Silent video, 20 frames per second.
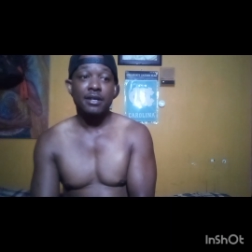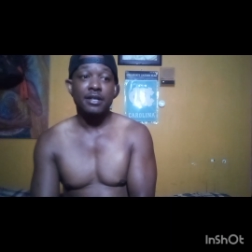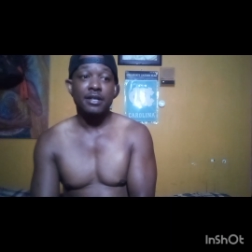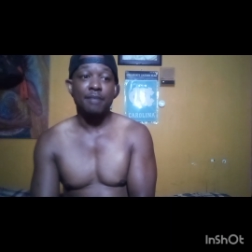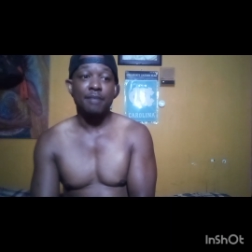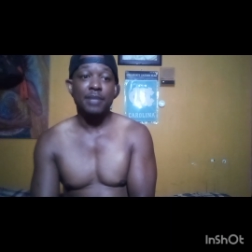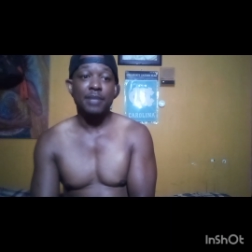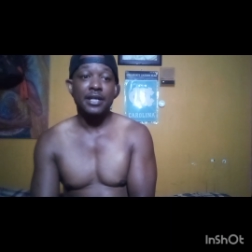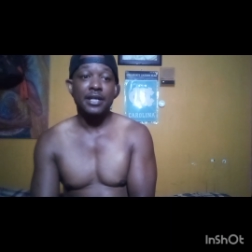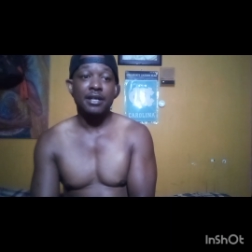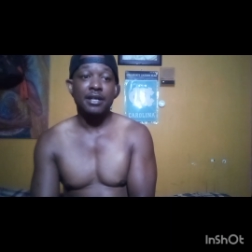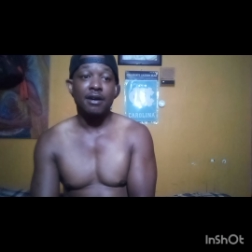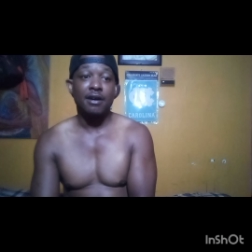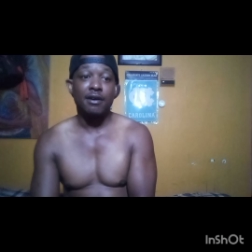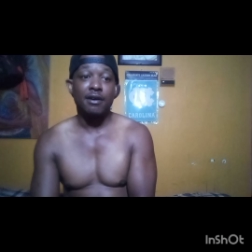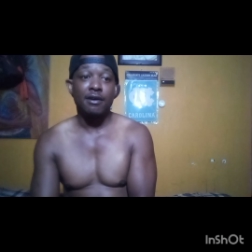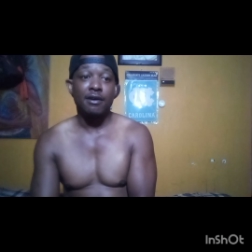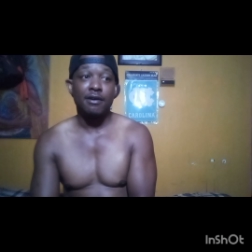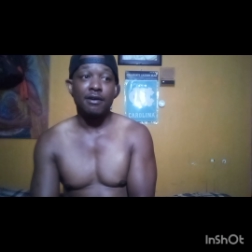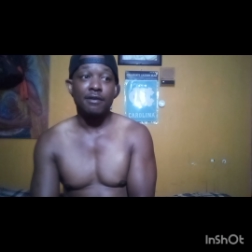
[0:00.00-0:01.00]
that be
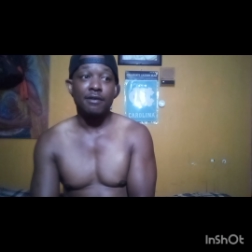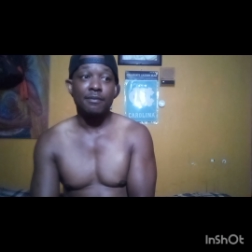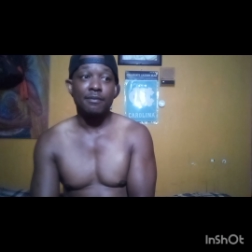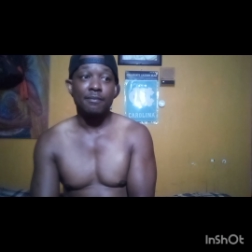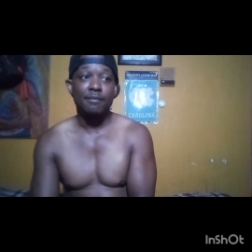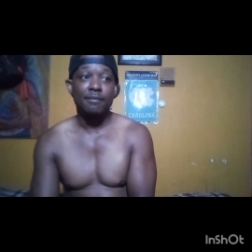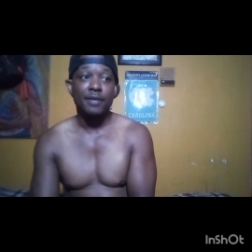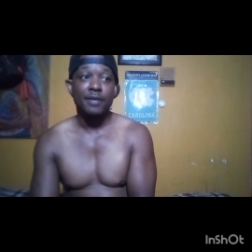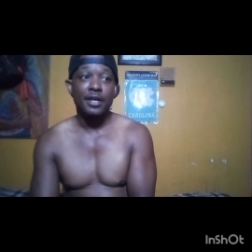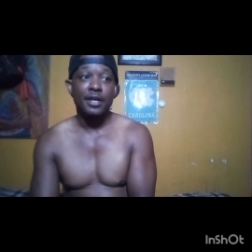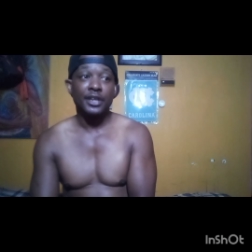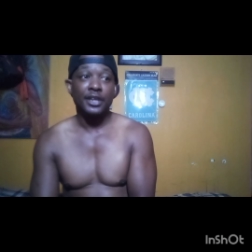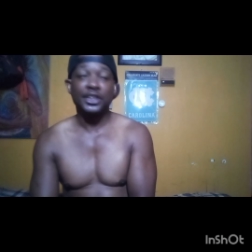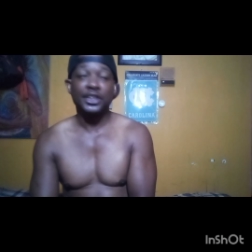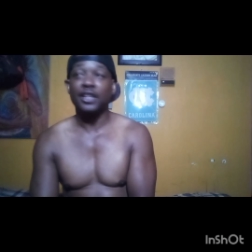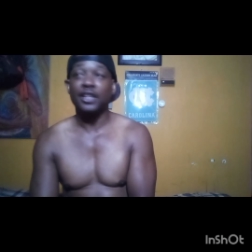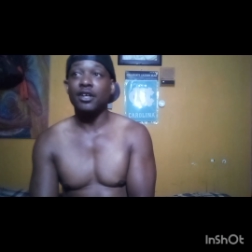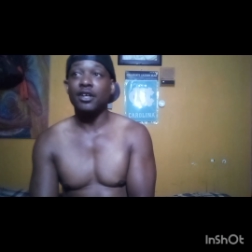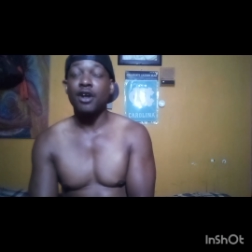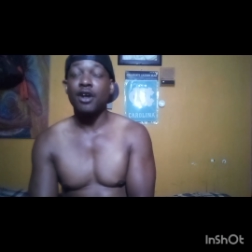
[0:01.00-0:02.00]
um
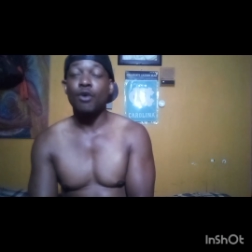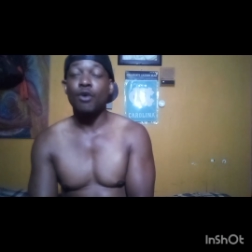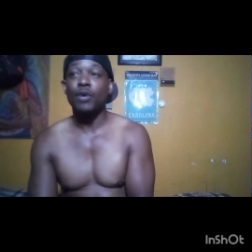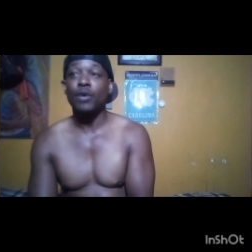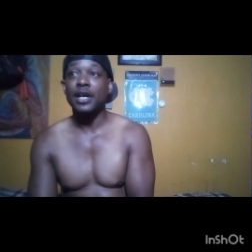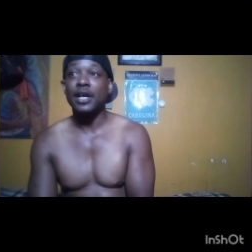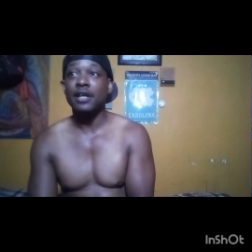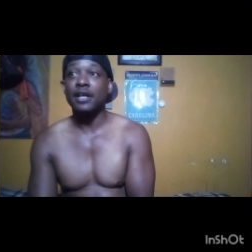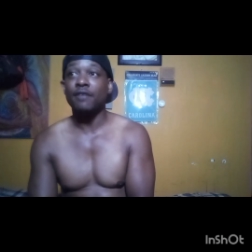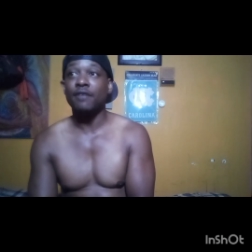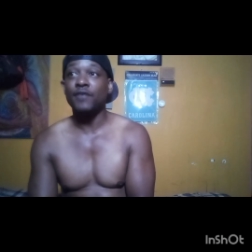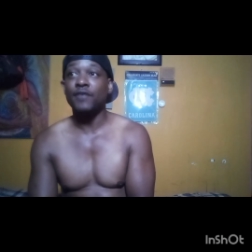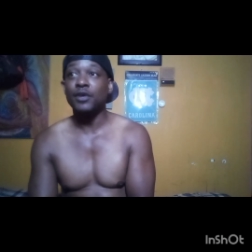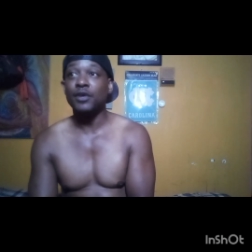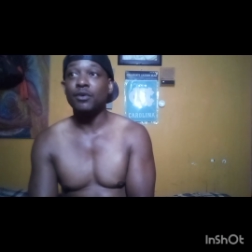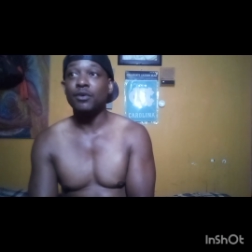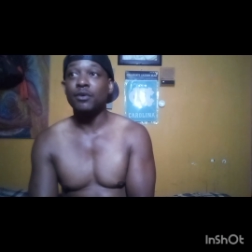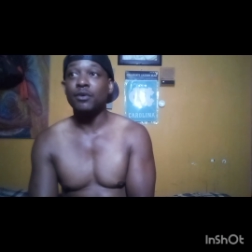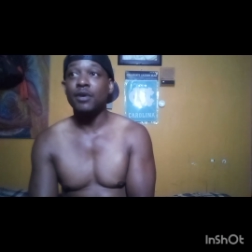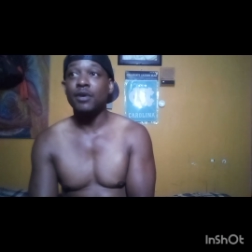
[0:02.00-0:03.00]
she'll go
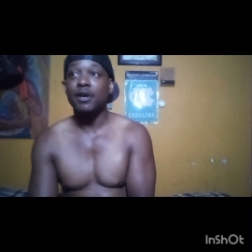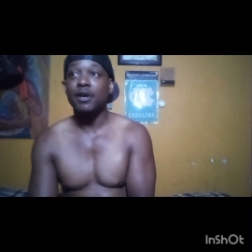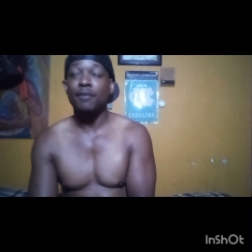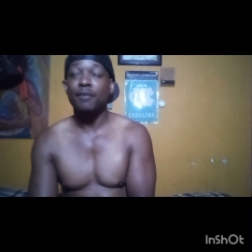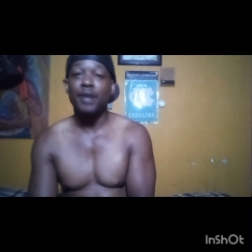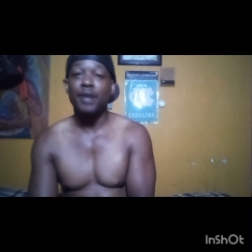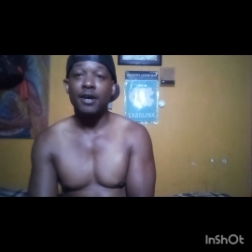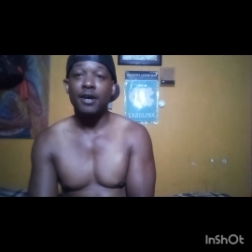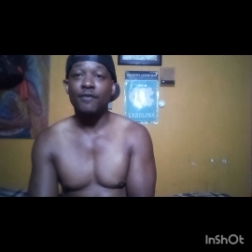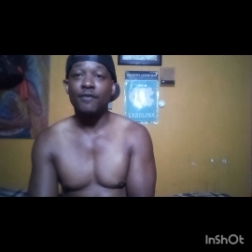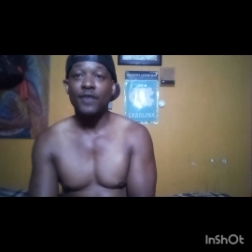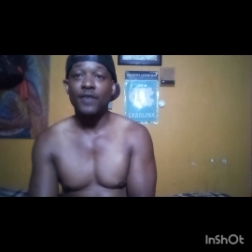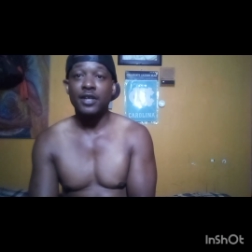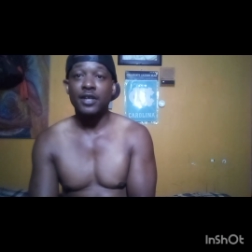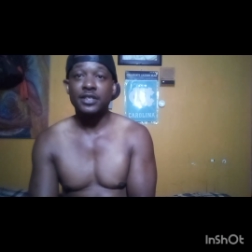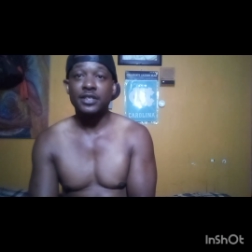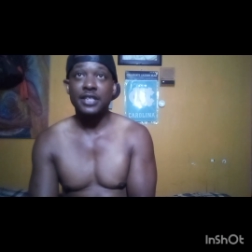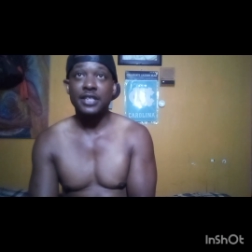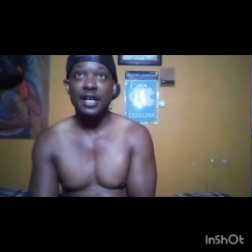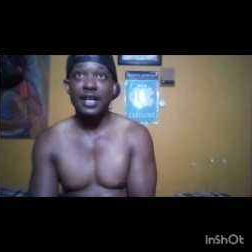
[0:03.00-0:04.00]
interview
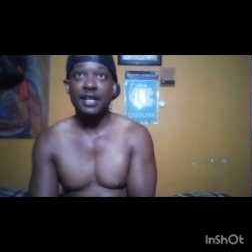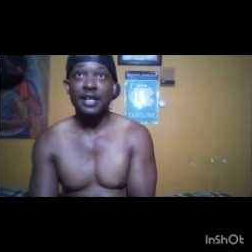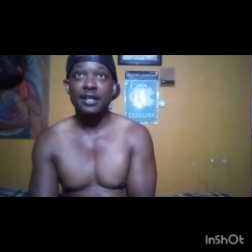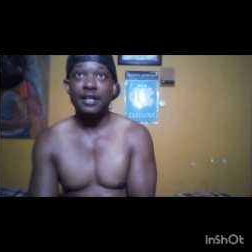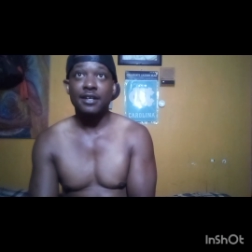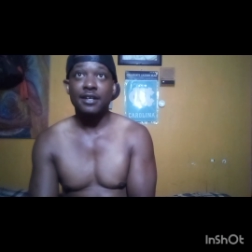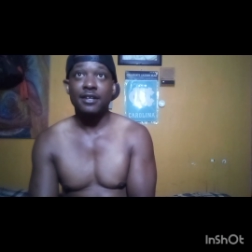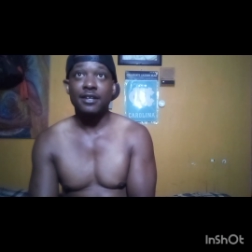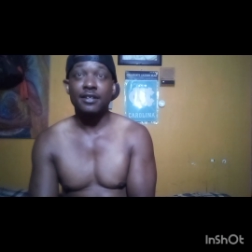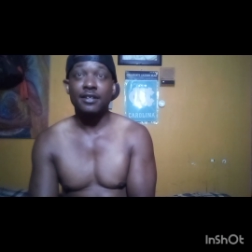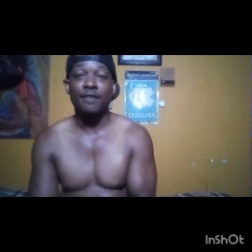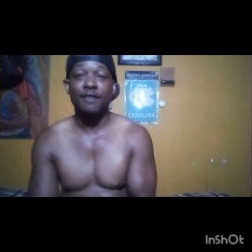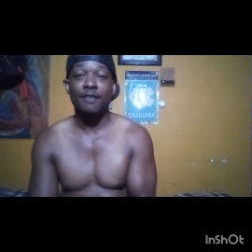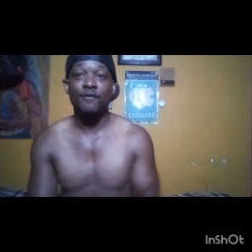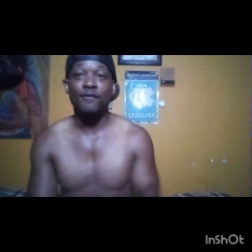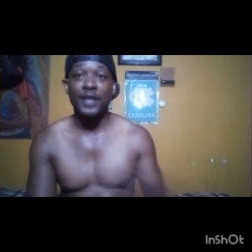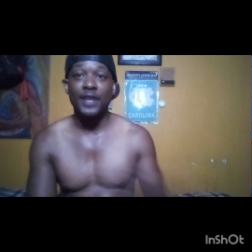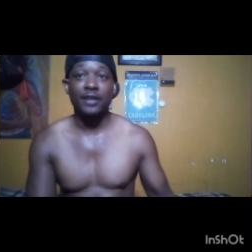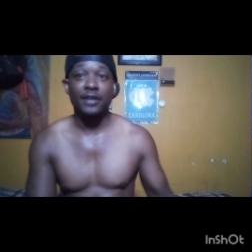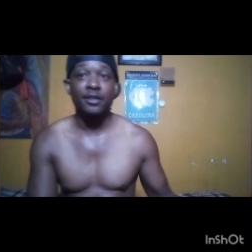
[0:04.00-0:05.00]
motherfuckers that the
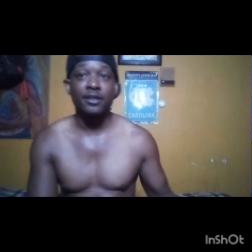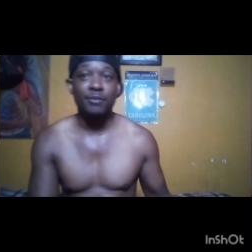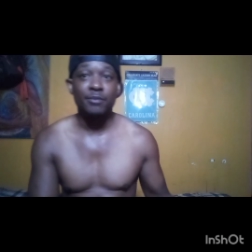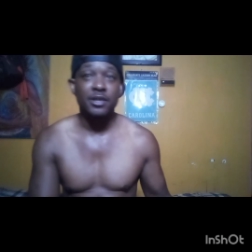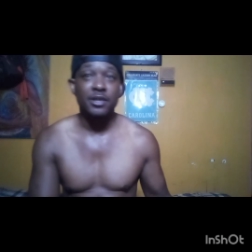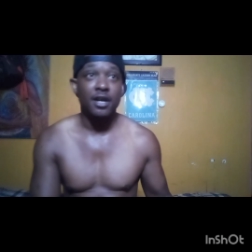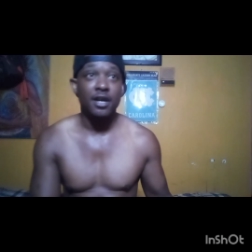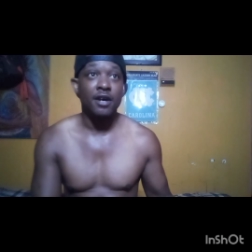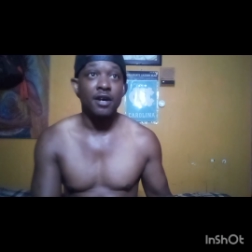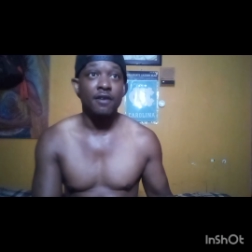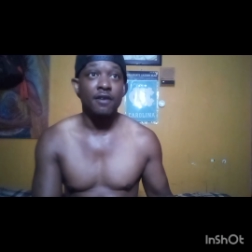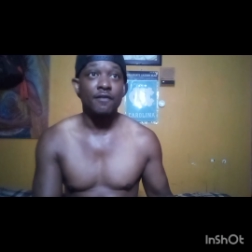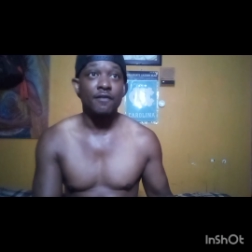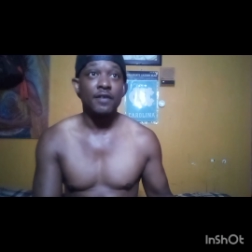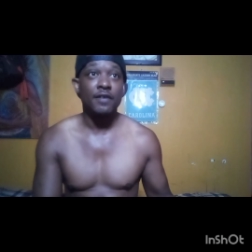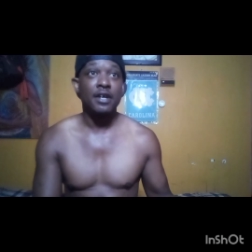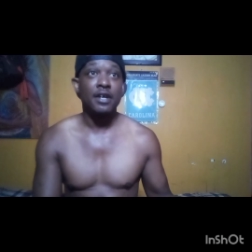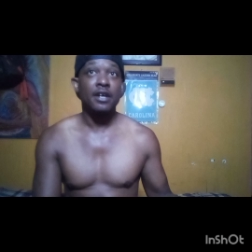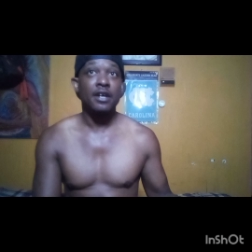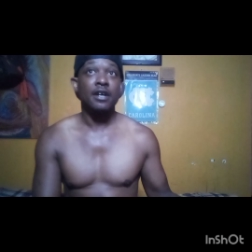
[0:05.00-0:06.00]
victims
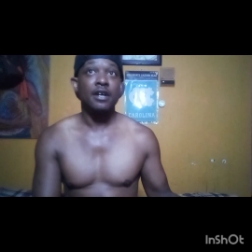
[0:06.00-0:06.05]
of